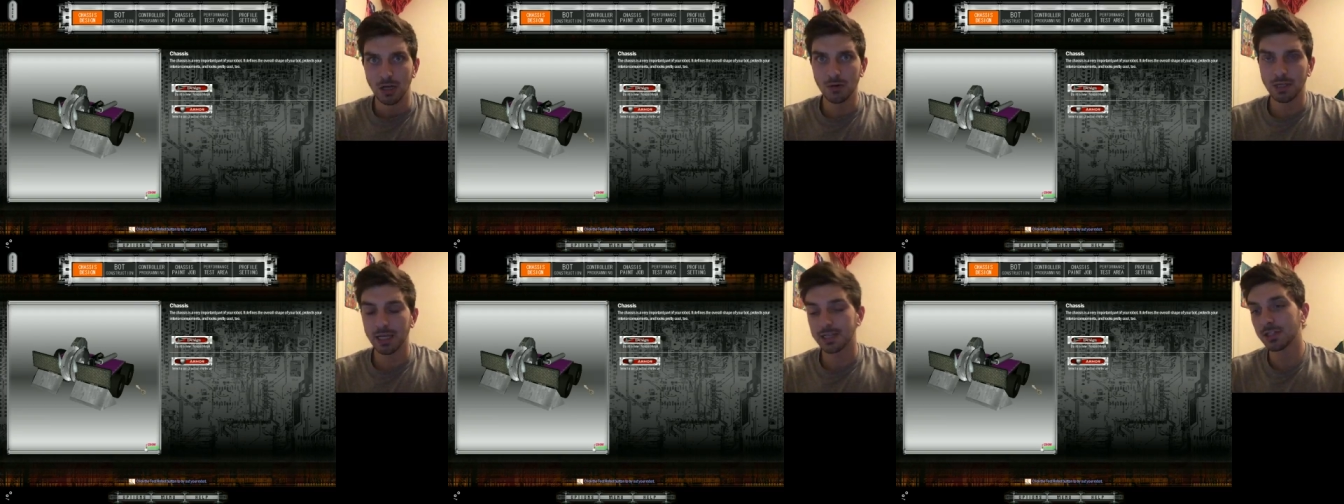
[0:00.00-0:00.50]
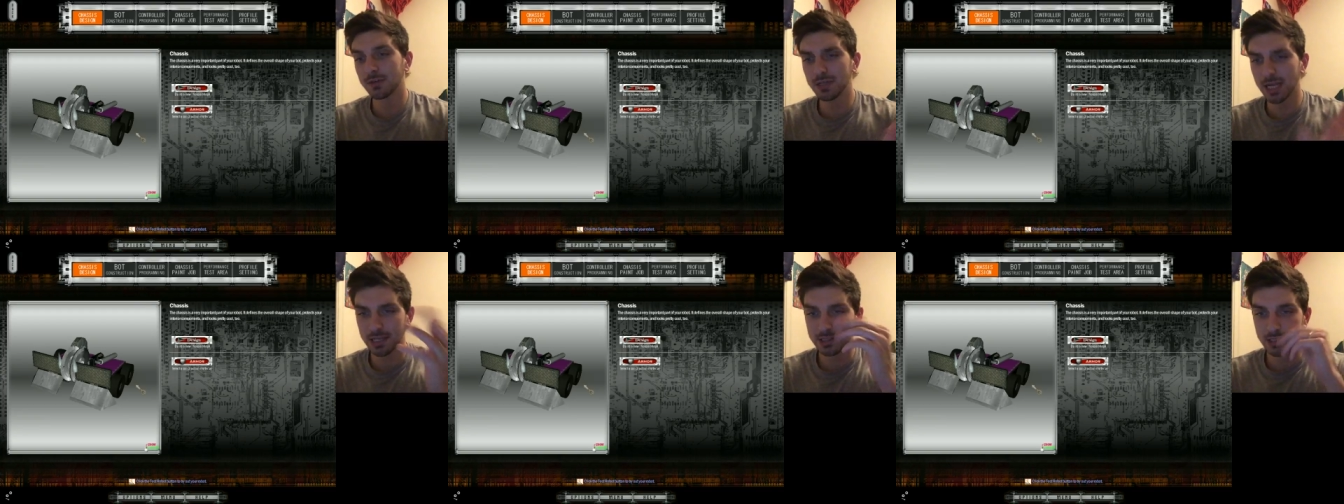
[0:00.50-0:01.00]
Okay, so
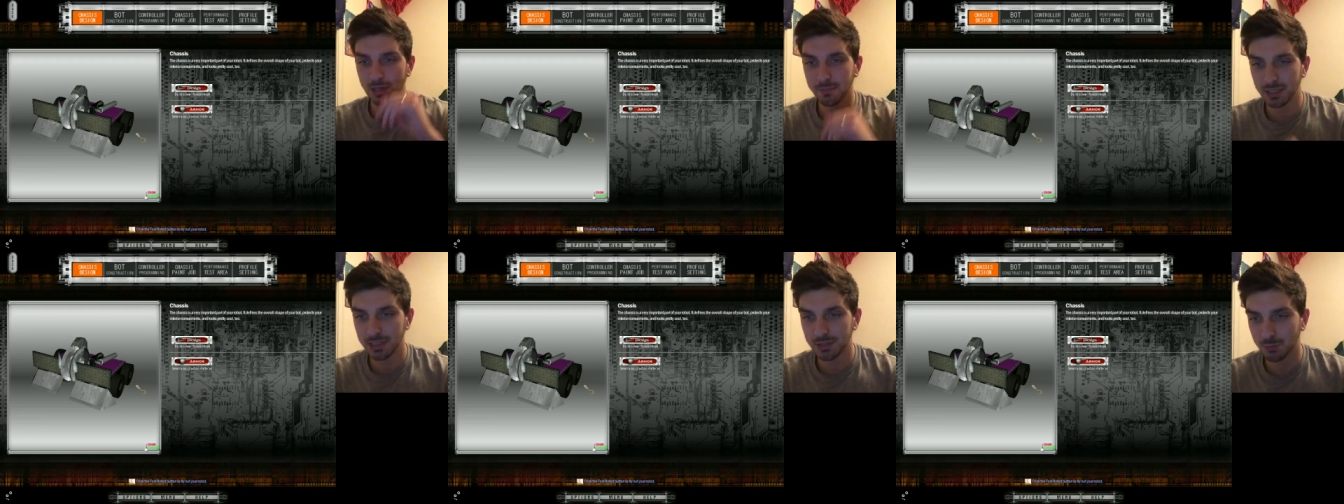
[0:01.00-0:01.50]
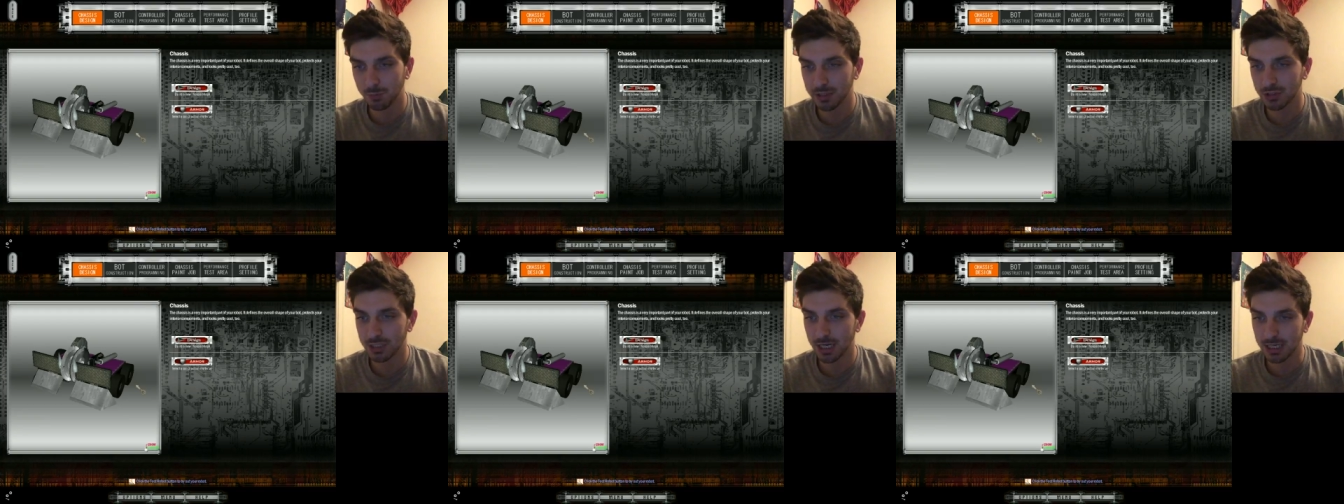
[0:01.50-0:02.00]
next up is
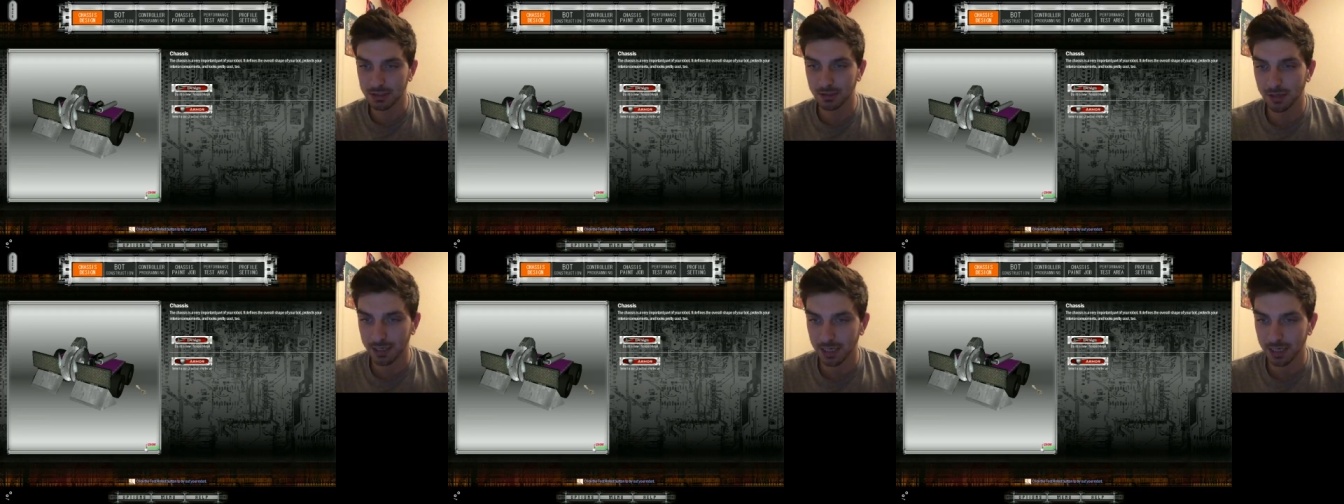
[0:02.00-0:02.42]
Witch Doctor,